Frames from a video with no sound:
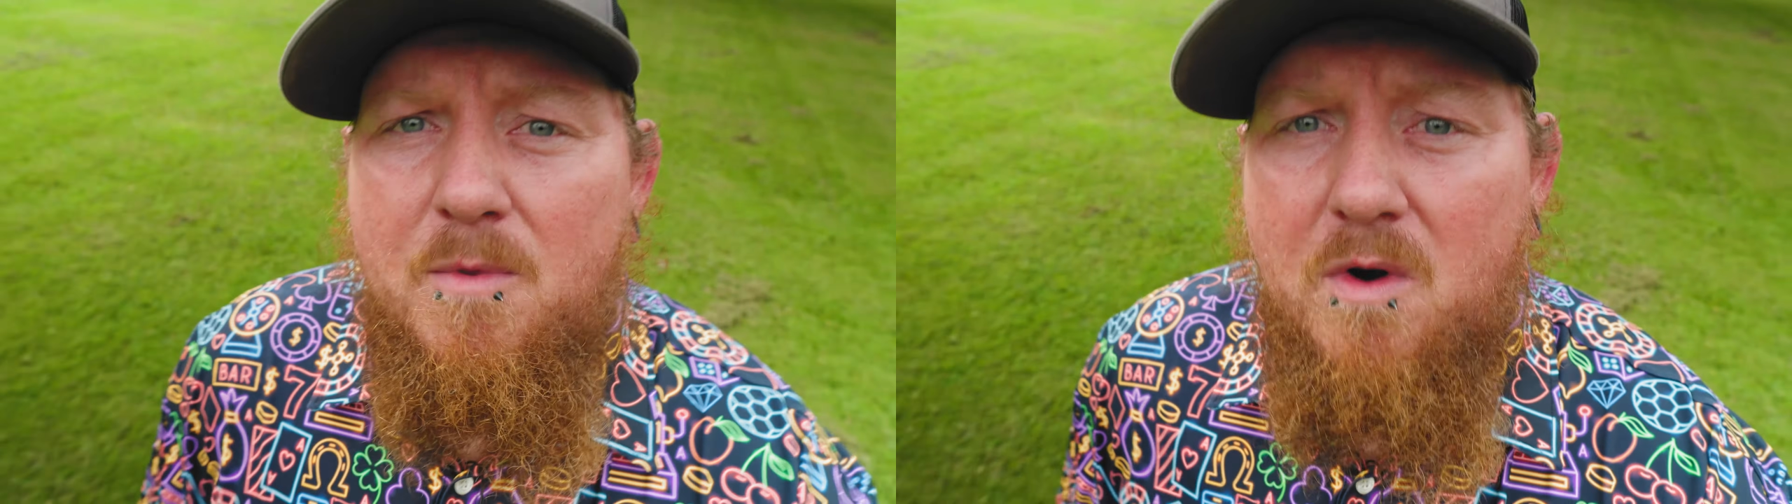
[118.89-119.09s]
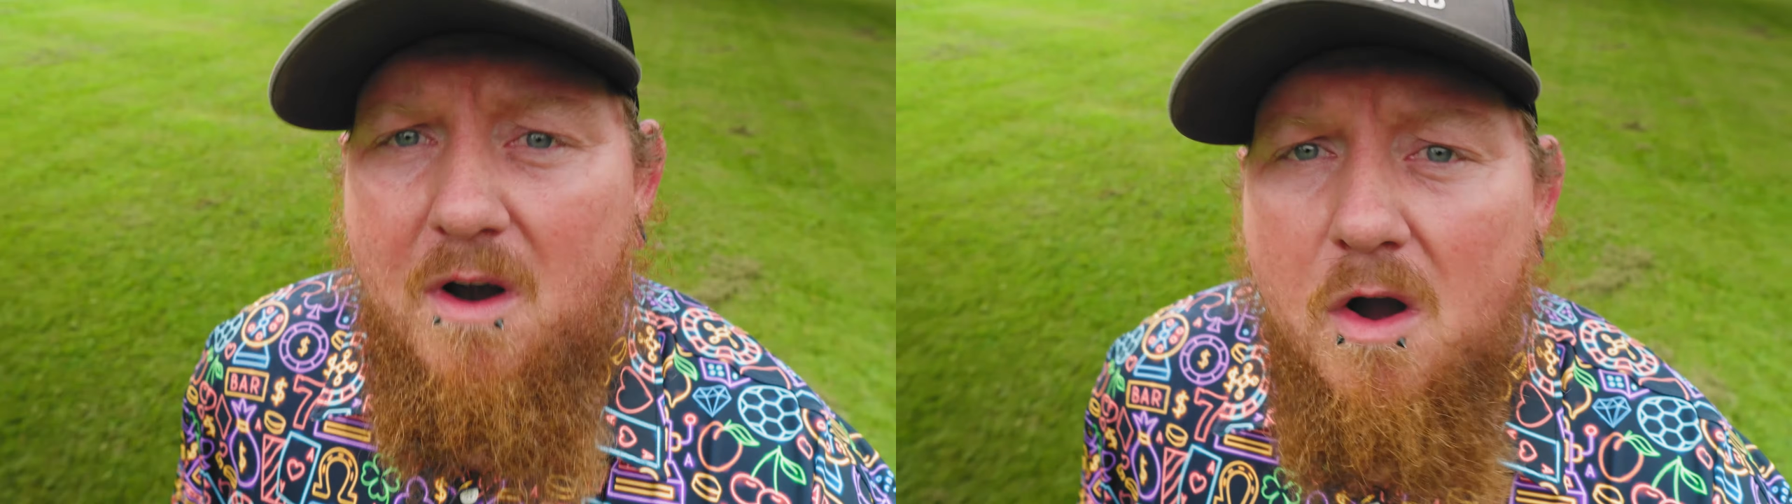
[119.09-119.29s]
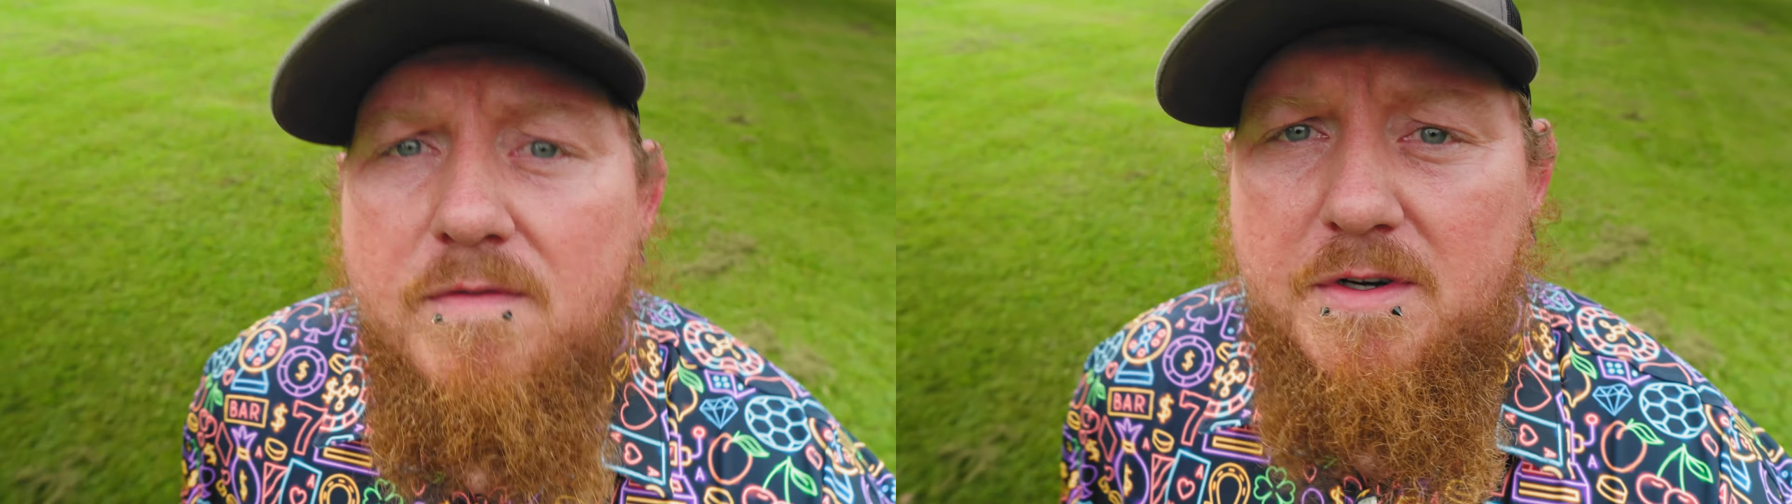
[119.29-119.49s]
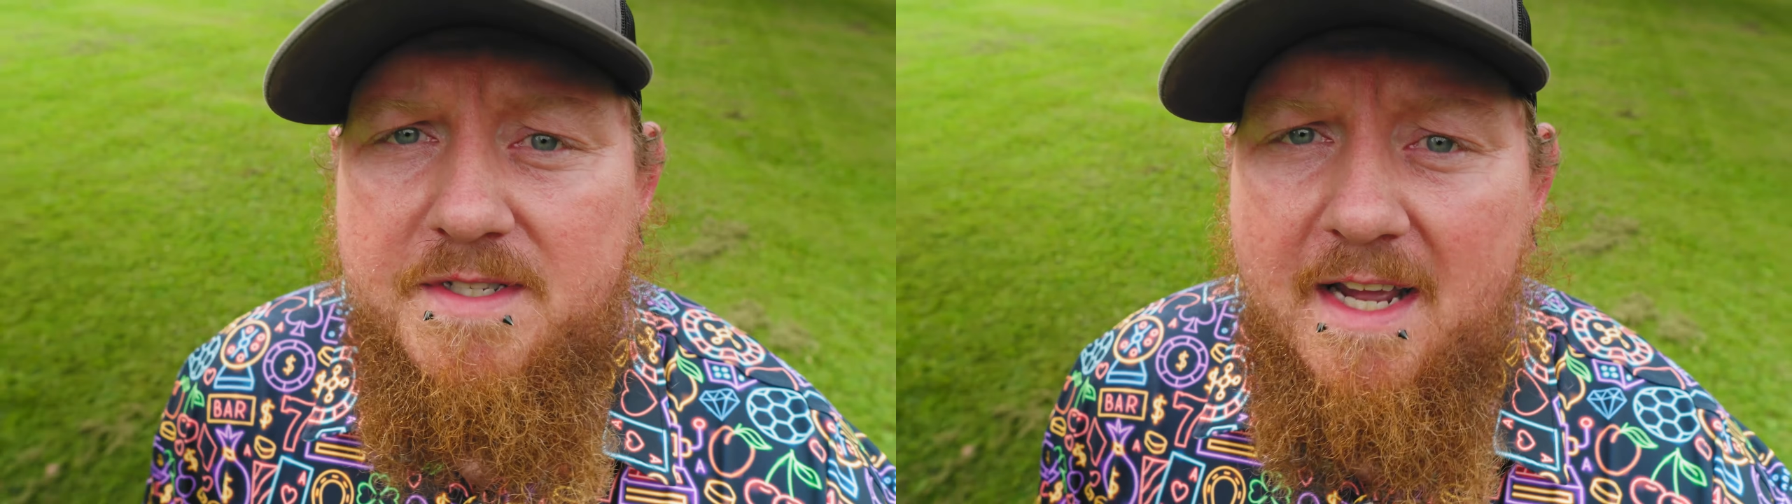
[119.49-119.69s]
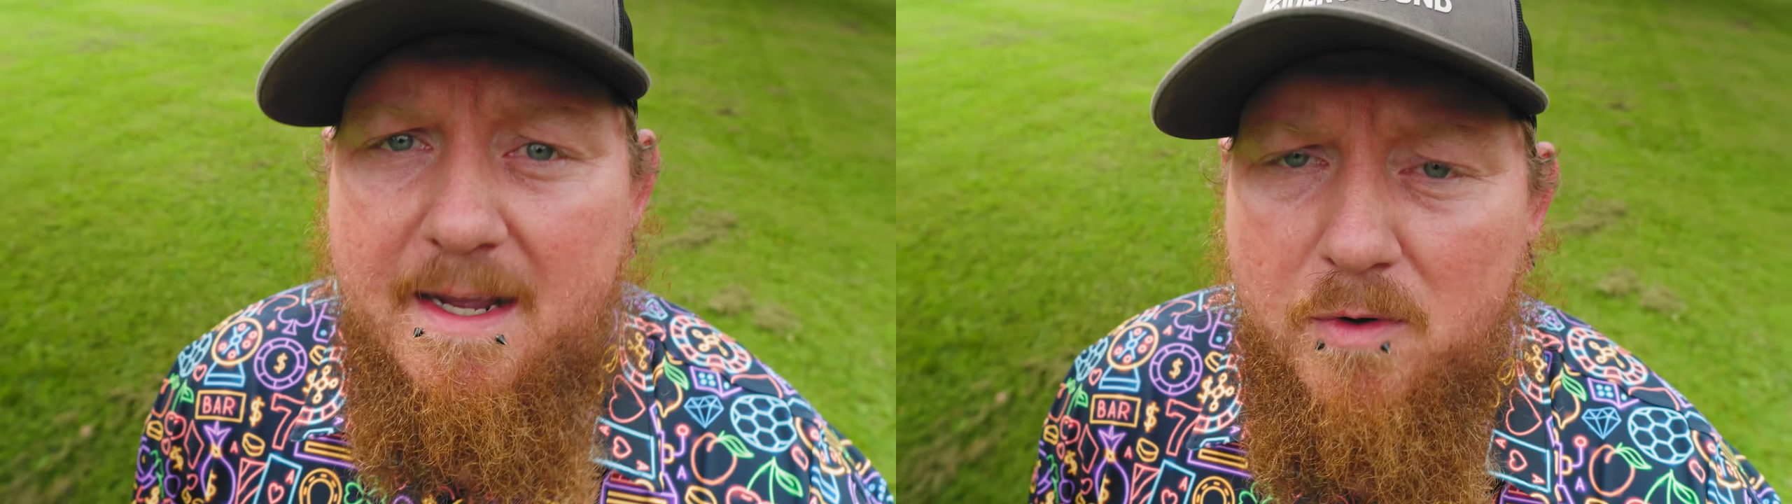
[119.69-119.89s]
more
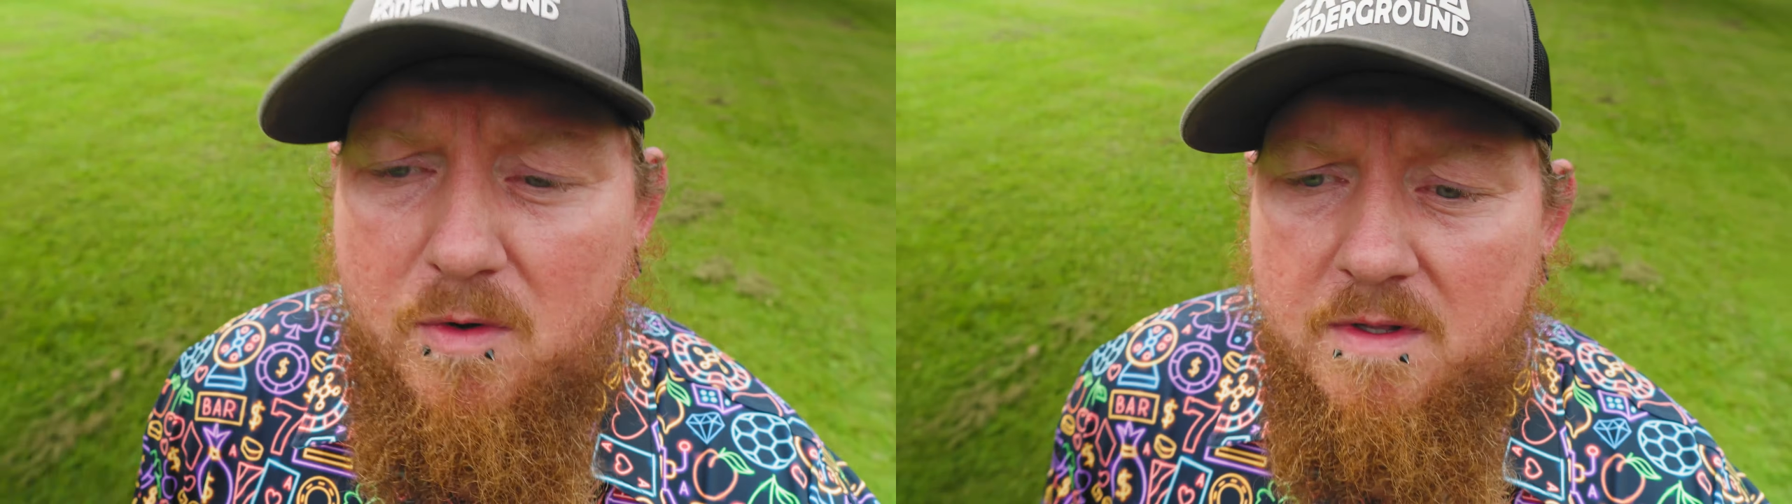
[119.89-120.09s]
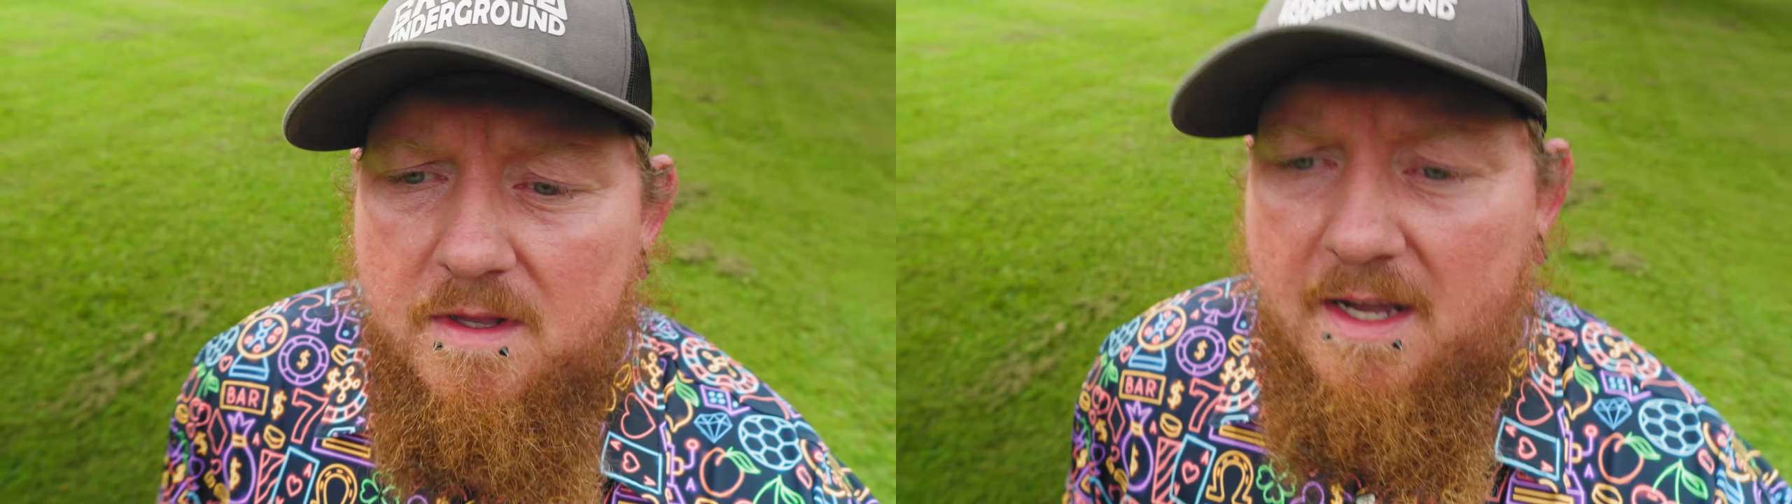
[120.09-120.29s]
overstable,